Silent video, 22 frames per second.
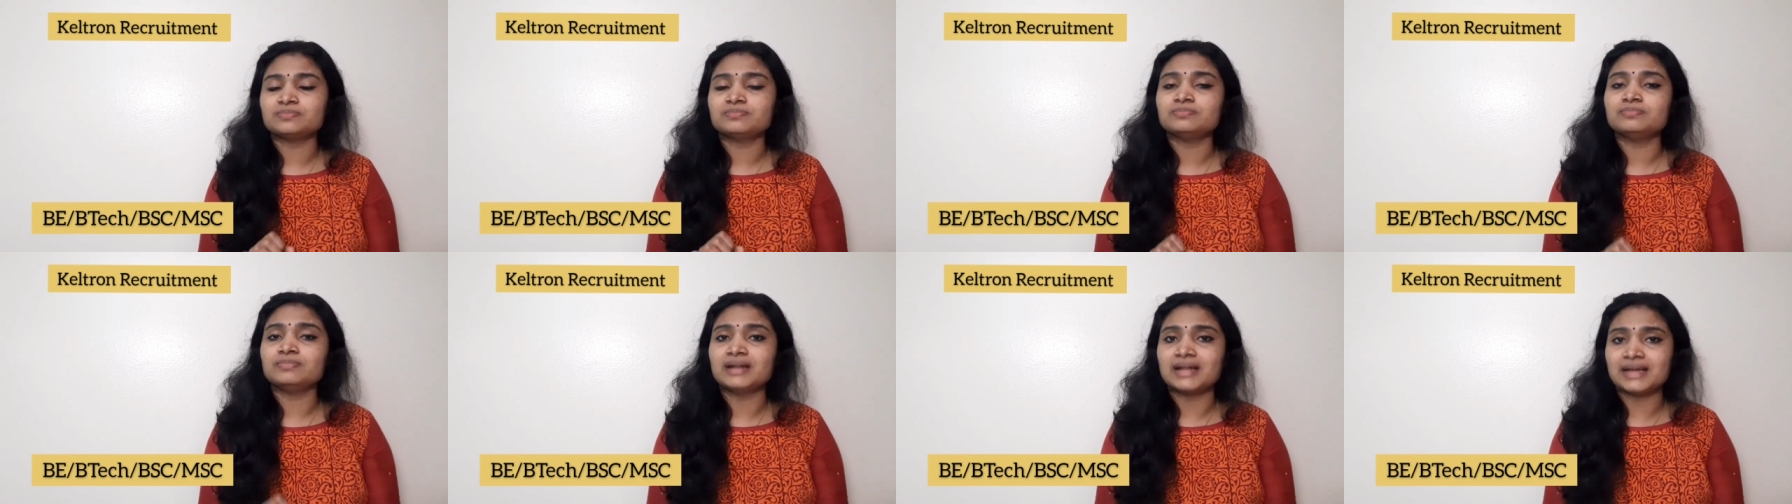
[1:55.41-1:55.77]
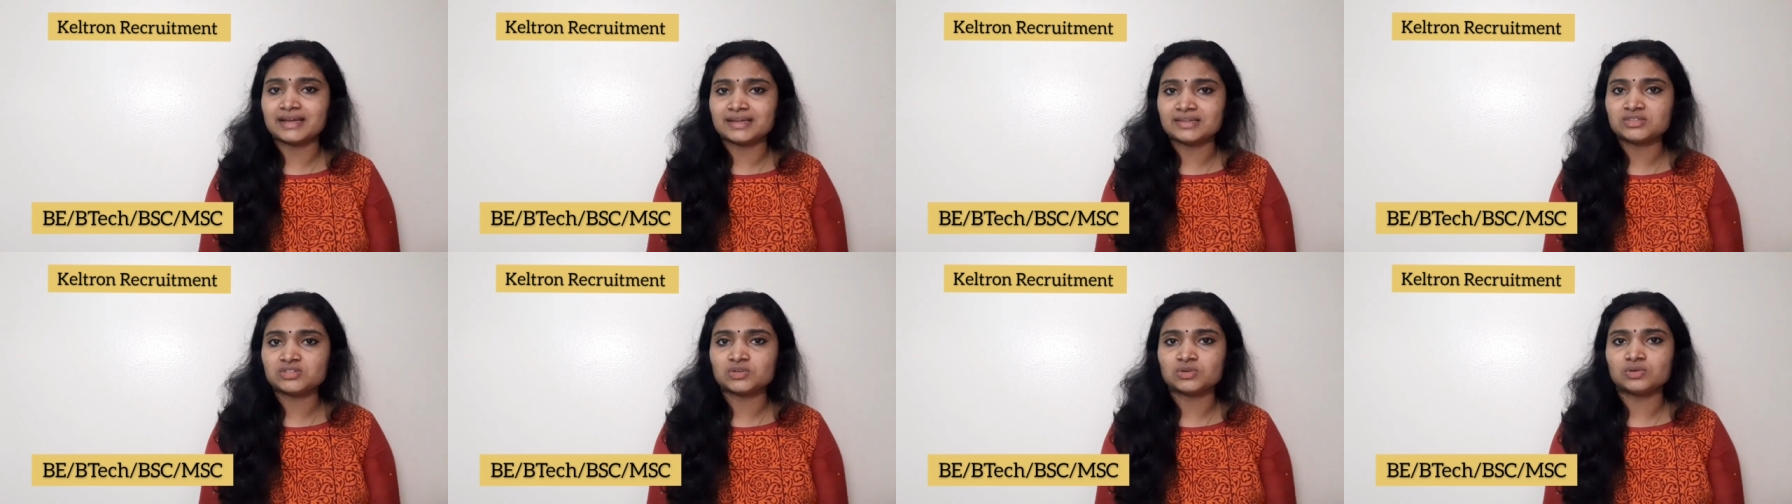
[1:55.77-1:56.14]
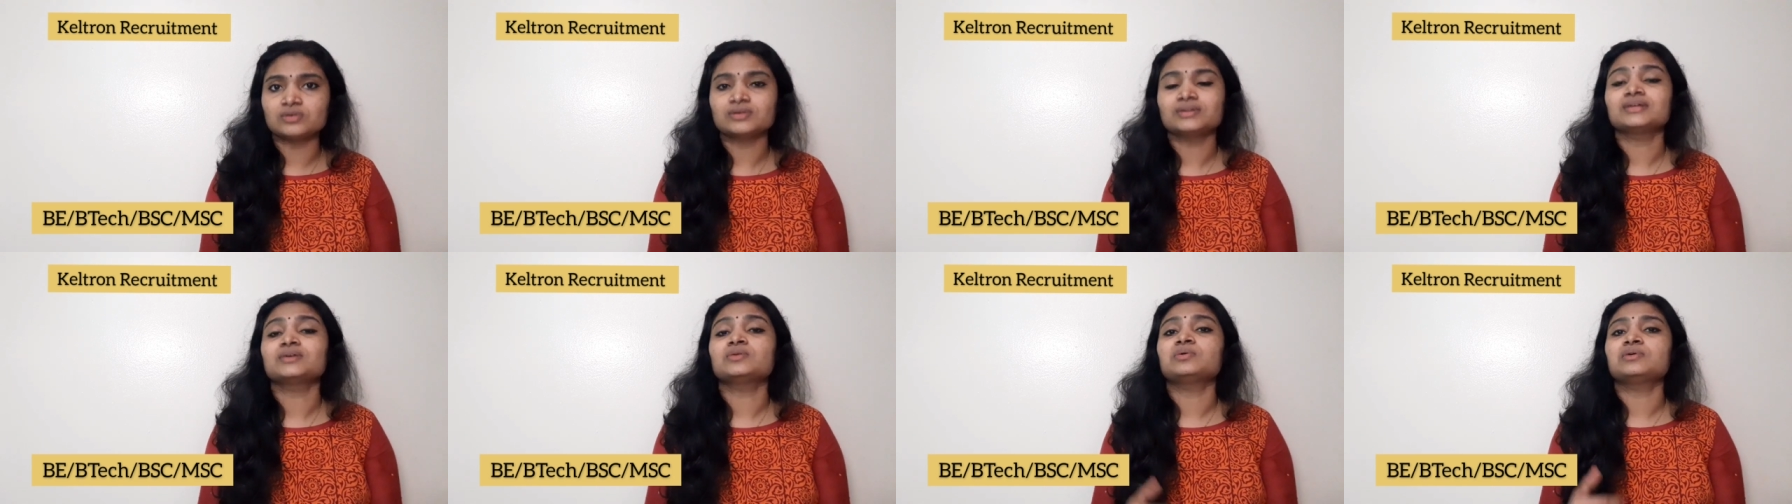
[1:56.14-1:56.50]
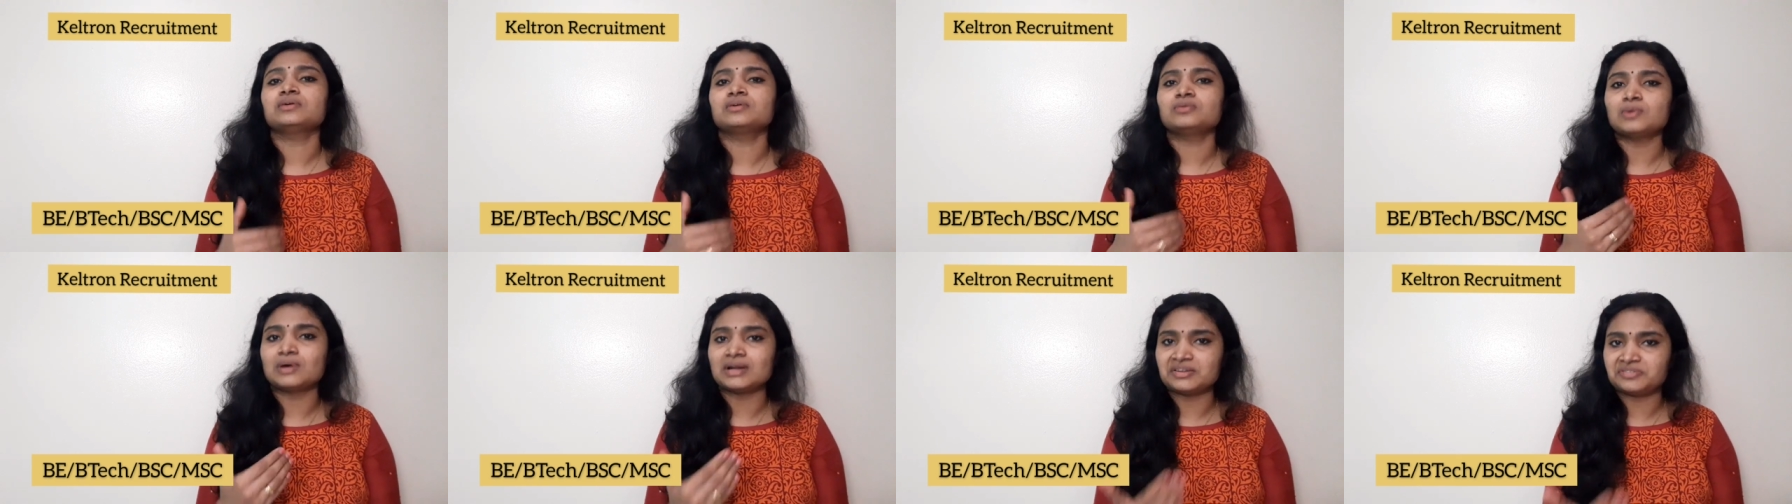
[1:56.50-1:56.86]
branch or the
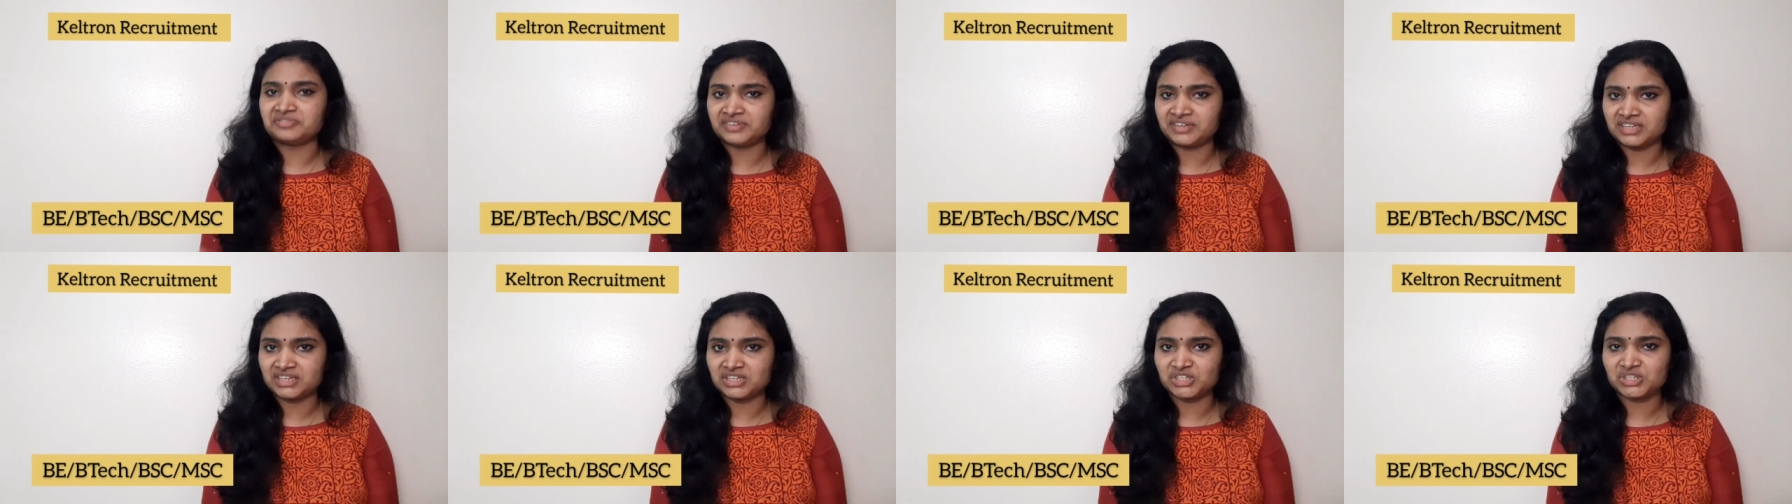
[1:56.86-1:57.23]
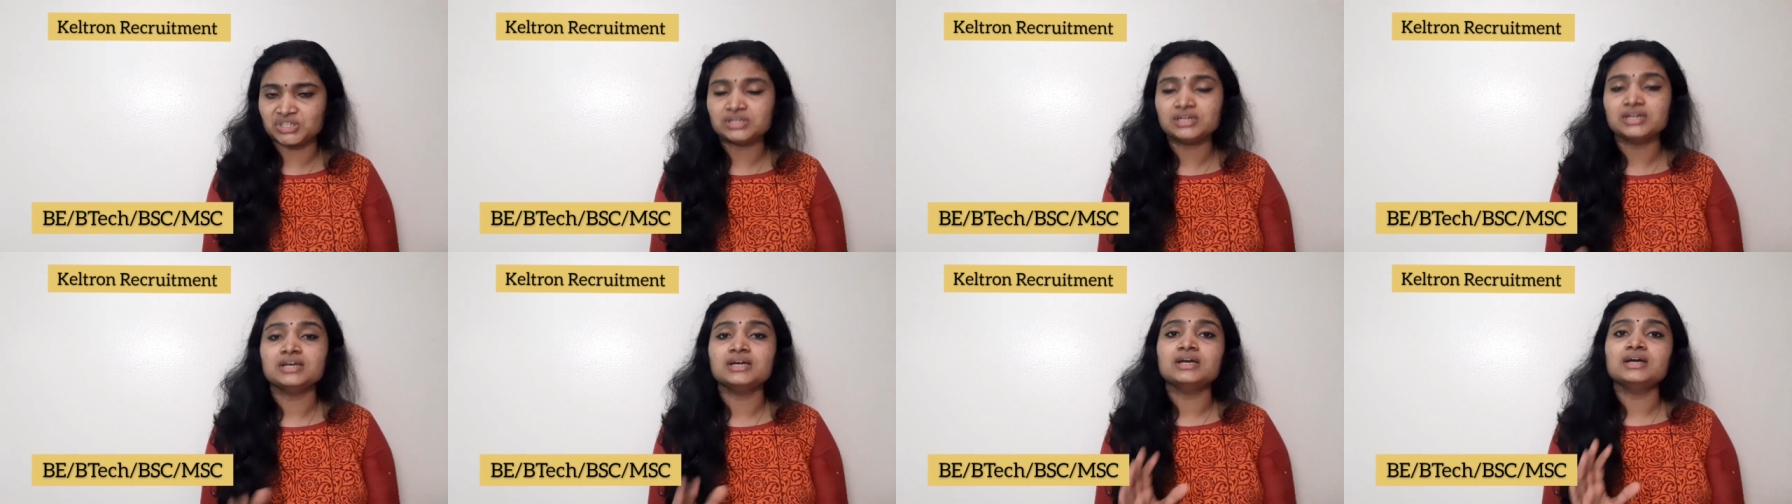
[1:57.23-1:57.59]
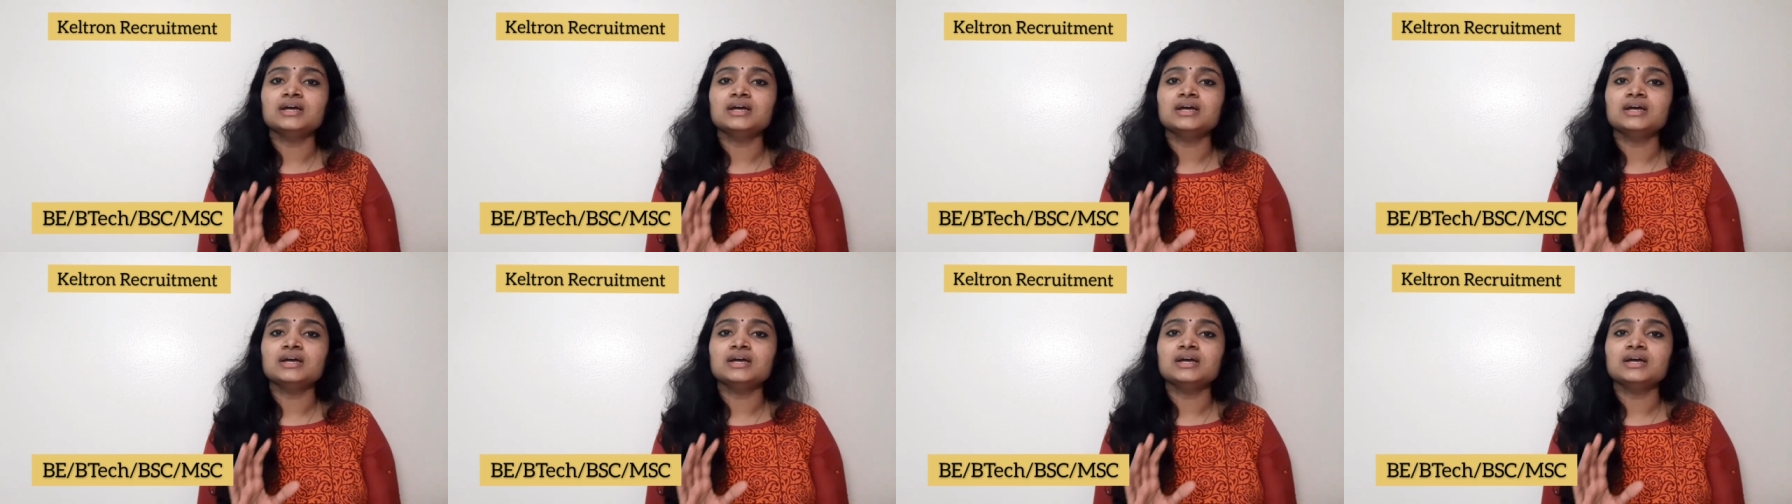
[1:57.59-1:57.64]
qualification